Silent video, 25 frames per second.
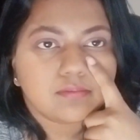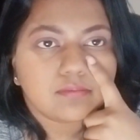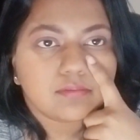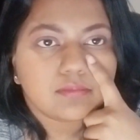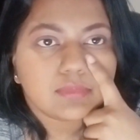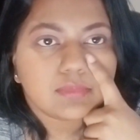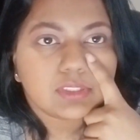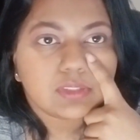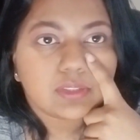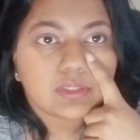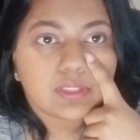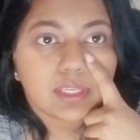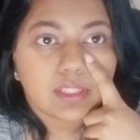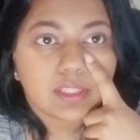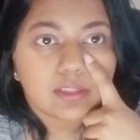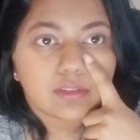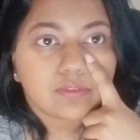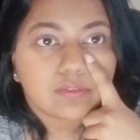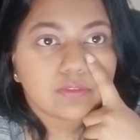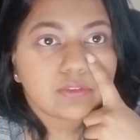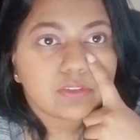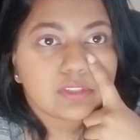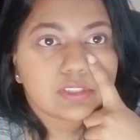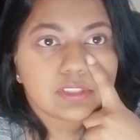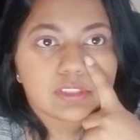So yeah, the
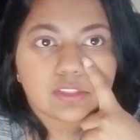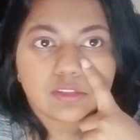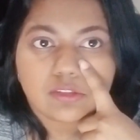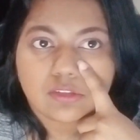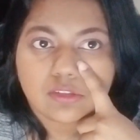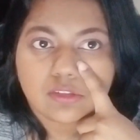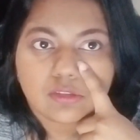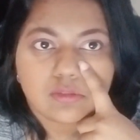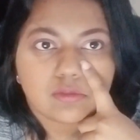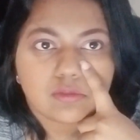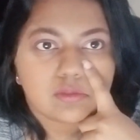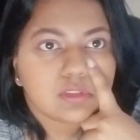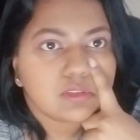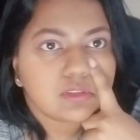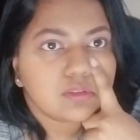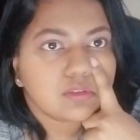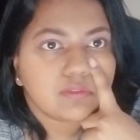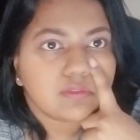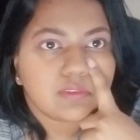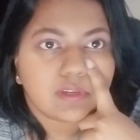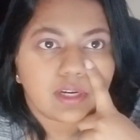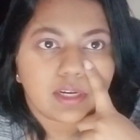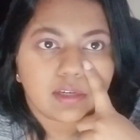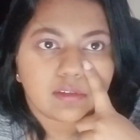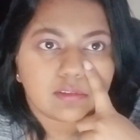first thing you should do is look
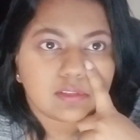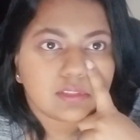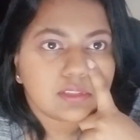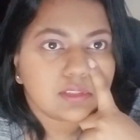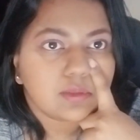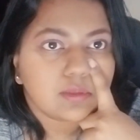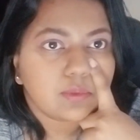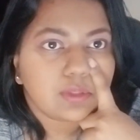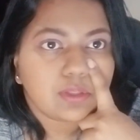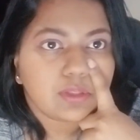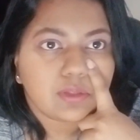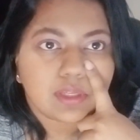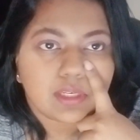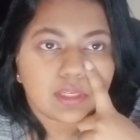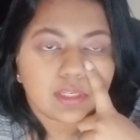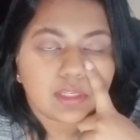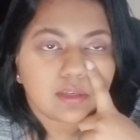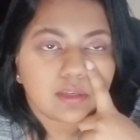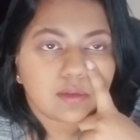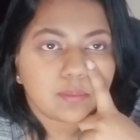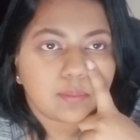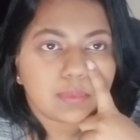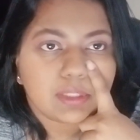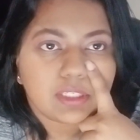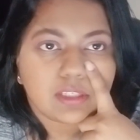for housing when you get
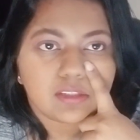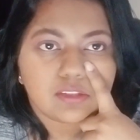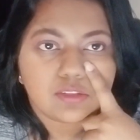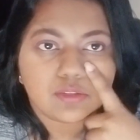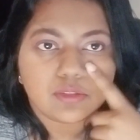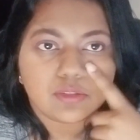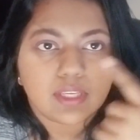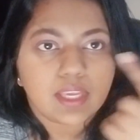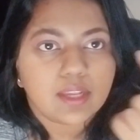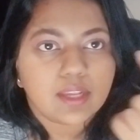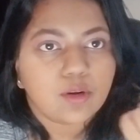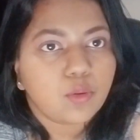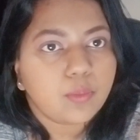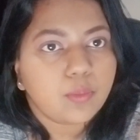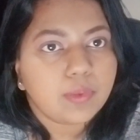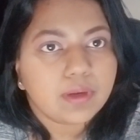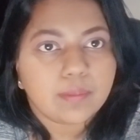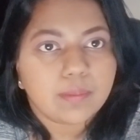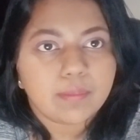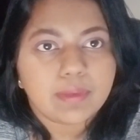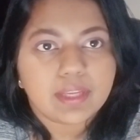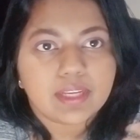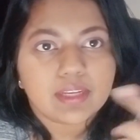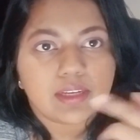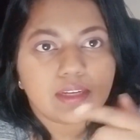here, because you can't open a
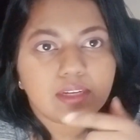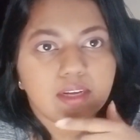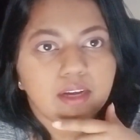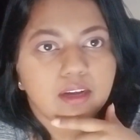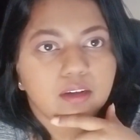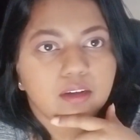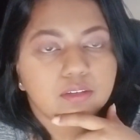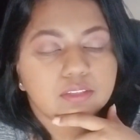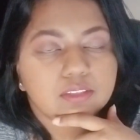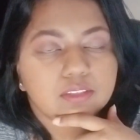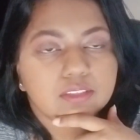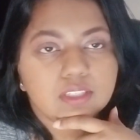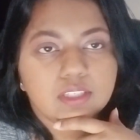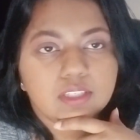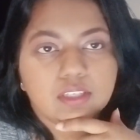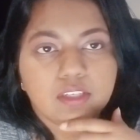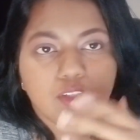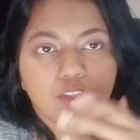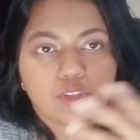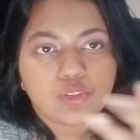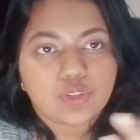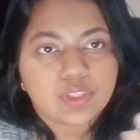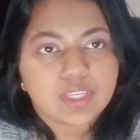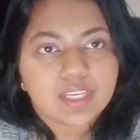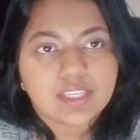bank account.
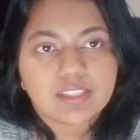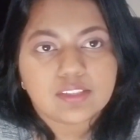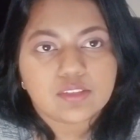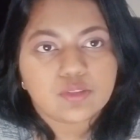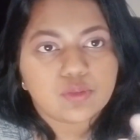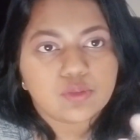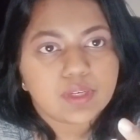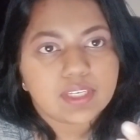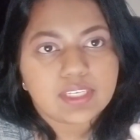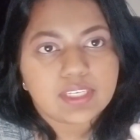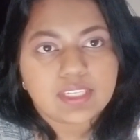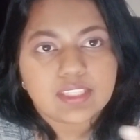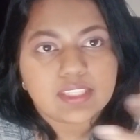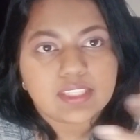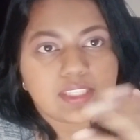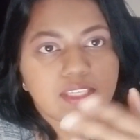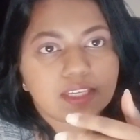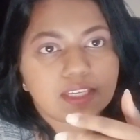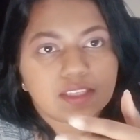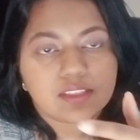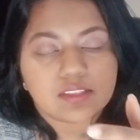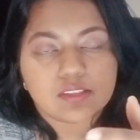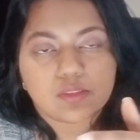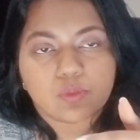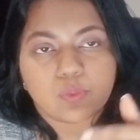You can't do anything
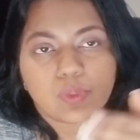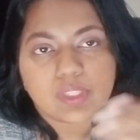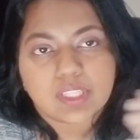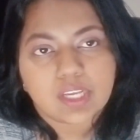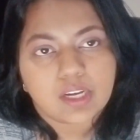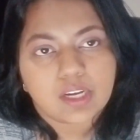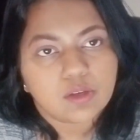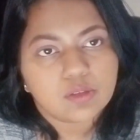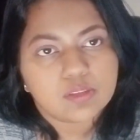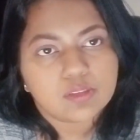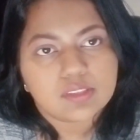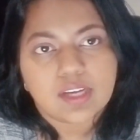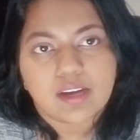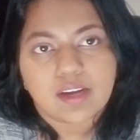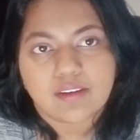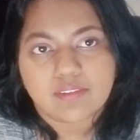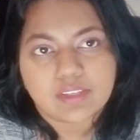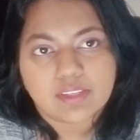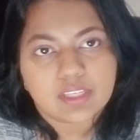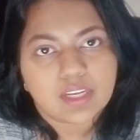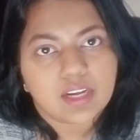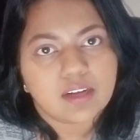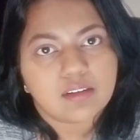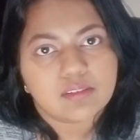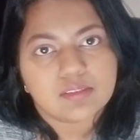else without having
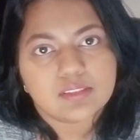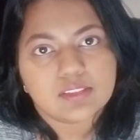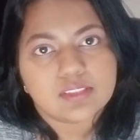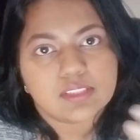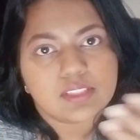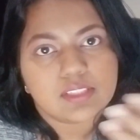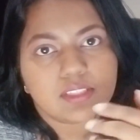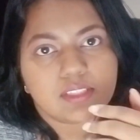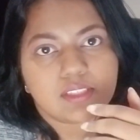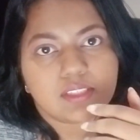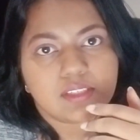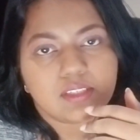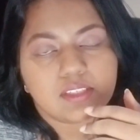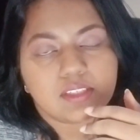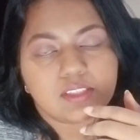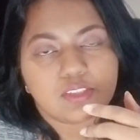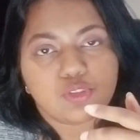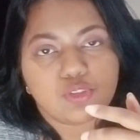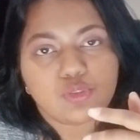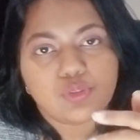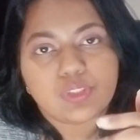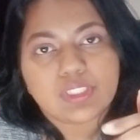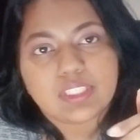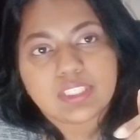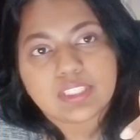housing, because
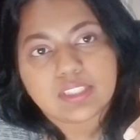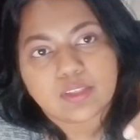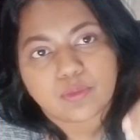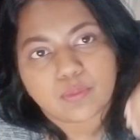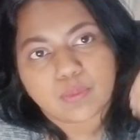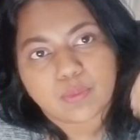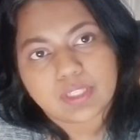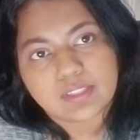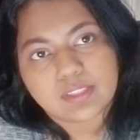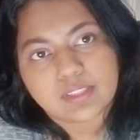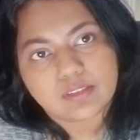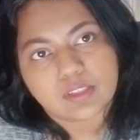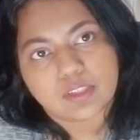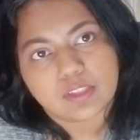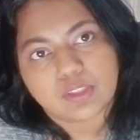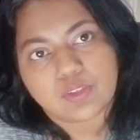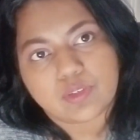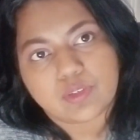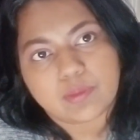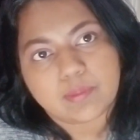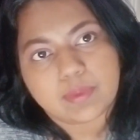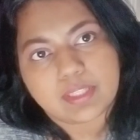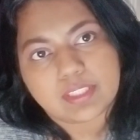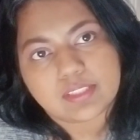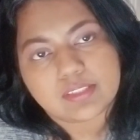you need the rental
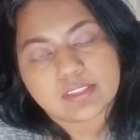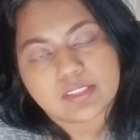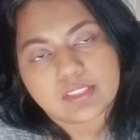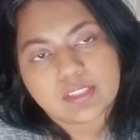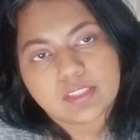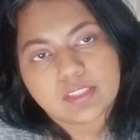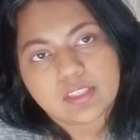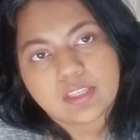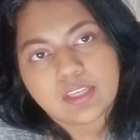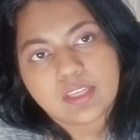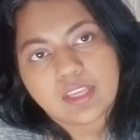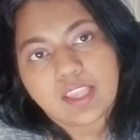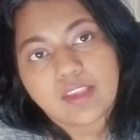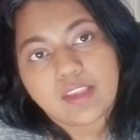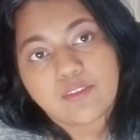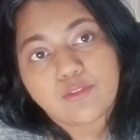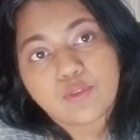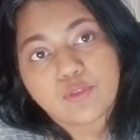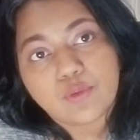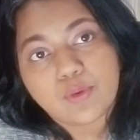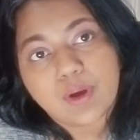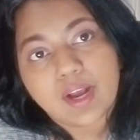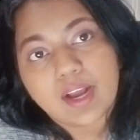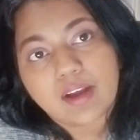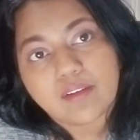agreement. If
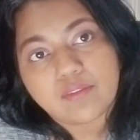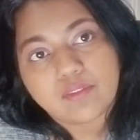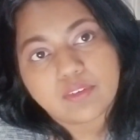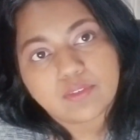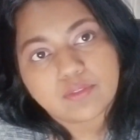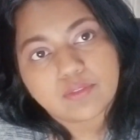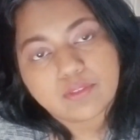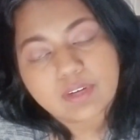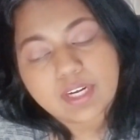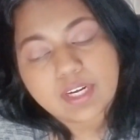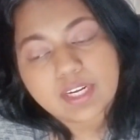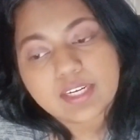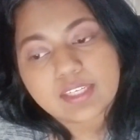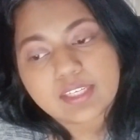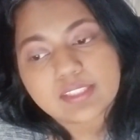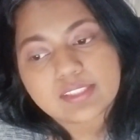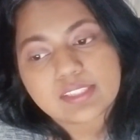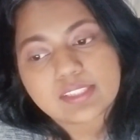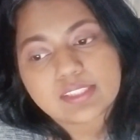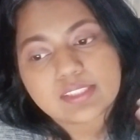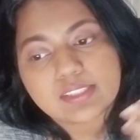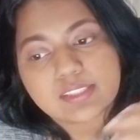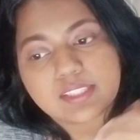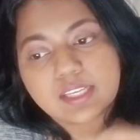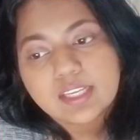you have a friend, as I
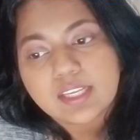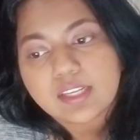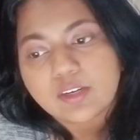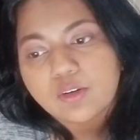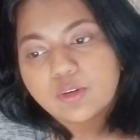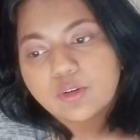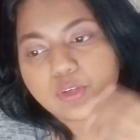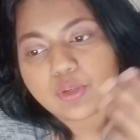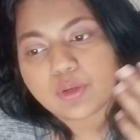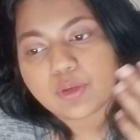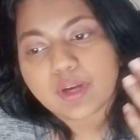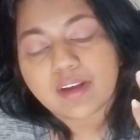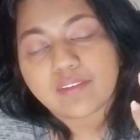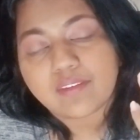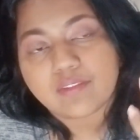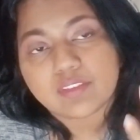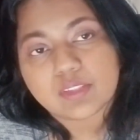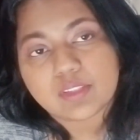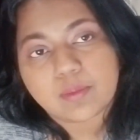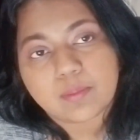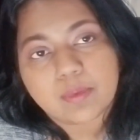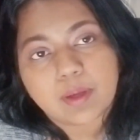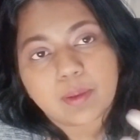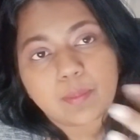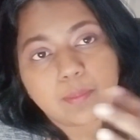said, or you have
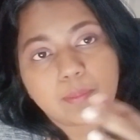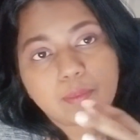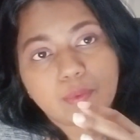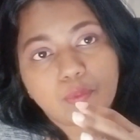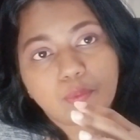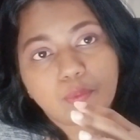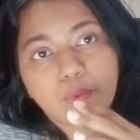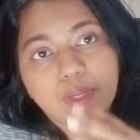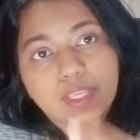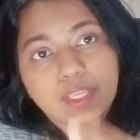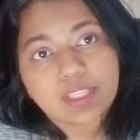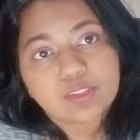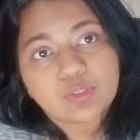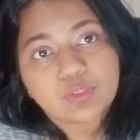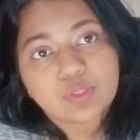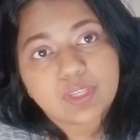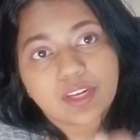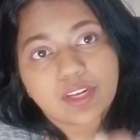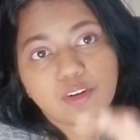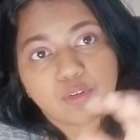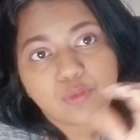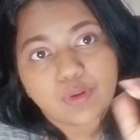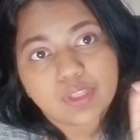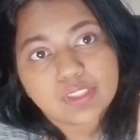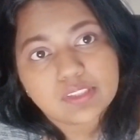someone have a way to get
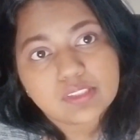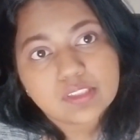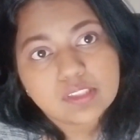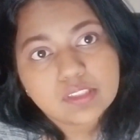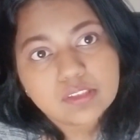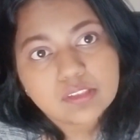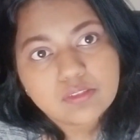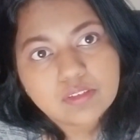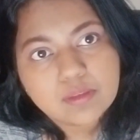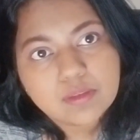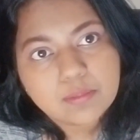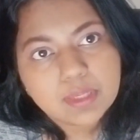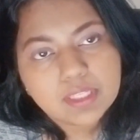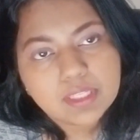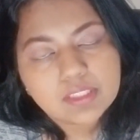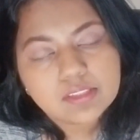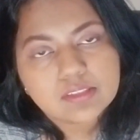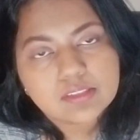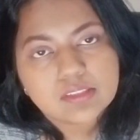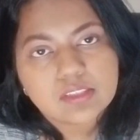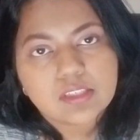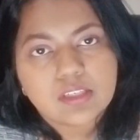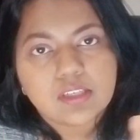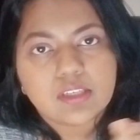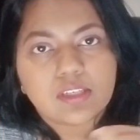a rental agreement,
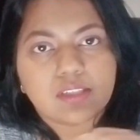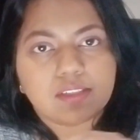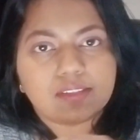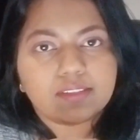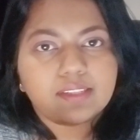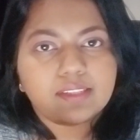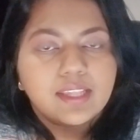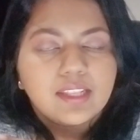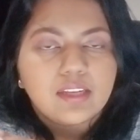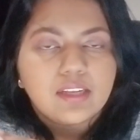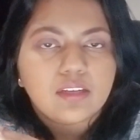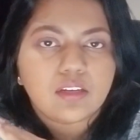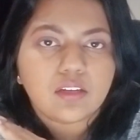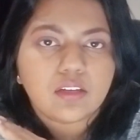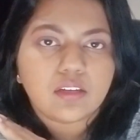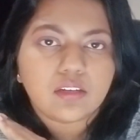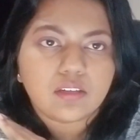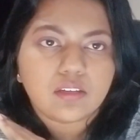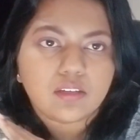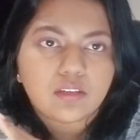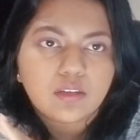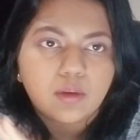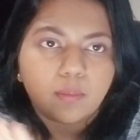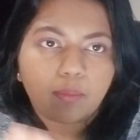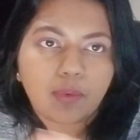then
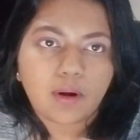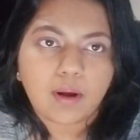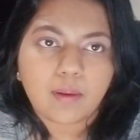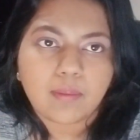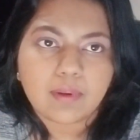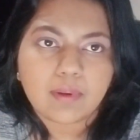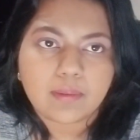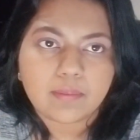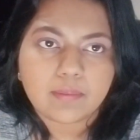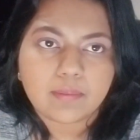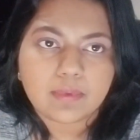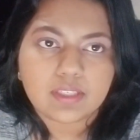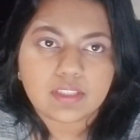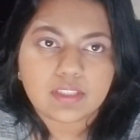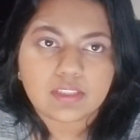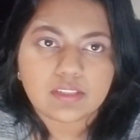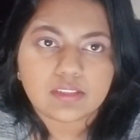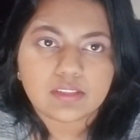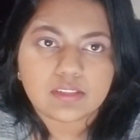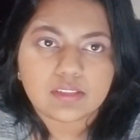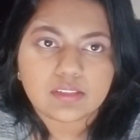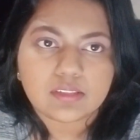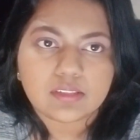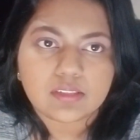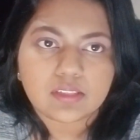your problem is
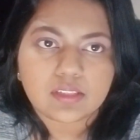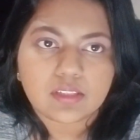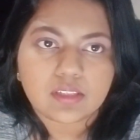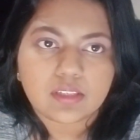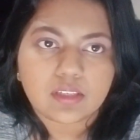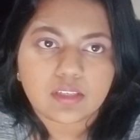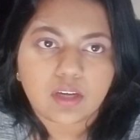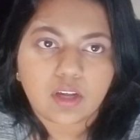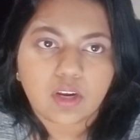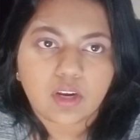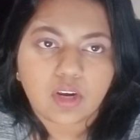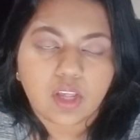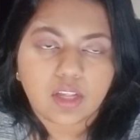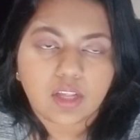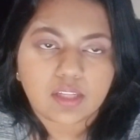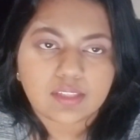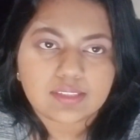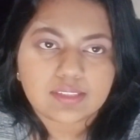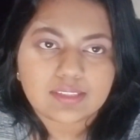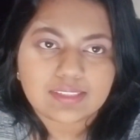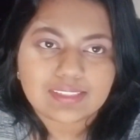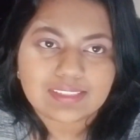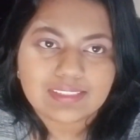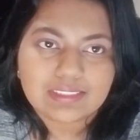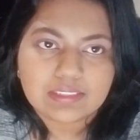a
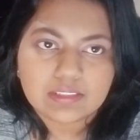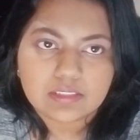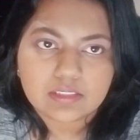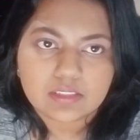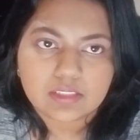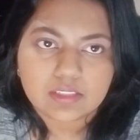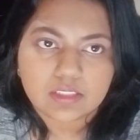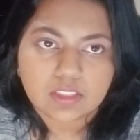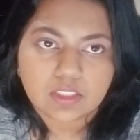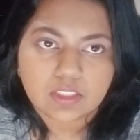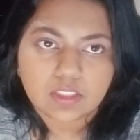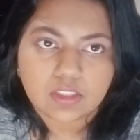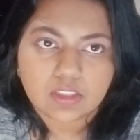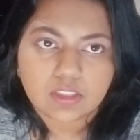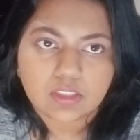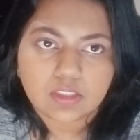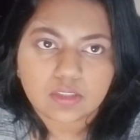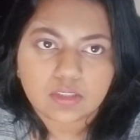lot easier.